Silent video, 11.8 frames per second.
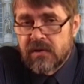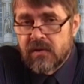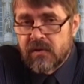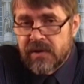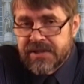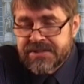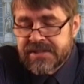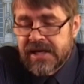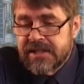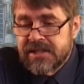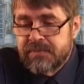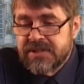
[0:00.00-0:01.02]
or
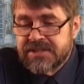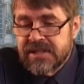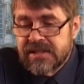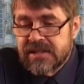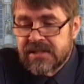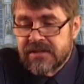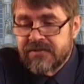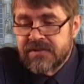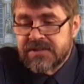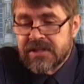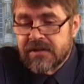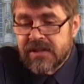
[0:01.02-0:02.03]
estate representative
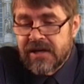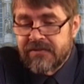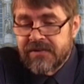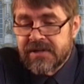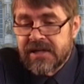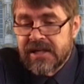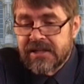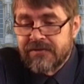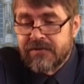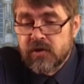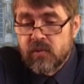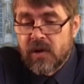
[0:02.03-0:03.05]
in South Africa, and
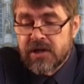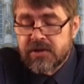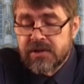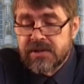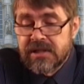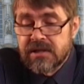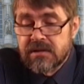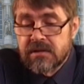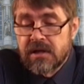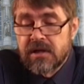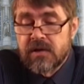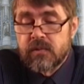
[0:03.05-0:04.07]
if you want to deal